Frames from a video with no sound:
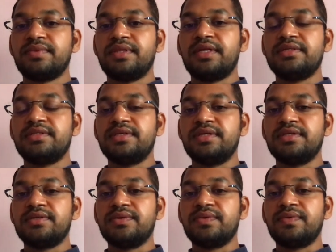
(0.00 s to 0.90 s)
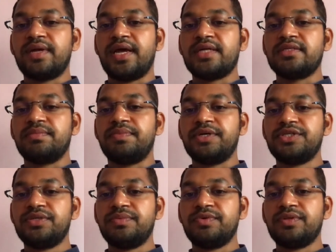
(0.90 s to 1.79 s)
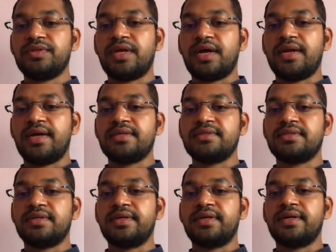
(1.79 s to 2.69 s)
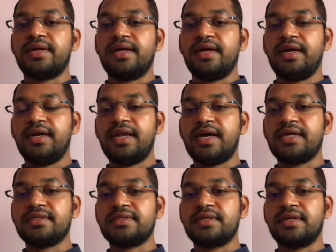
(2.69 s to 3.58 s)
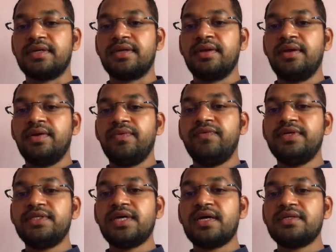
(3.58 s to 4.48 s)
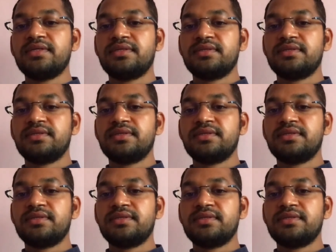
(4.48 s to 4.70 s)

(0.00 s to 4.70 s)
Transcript: This is known as Paschimottanasana, Halasana, which are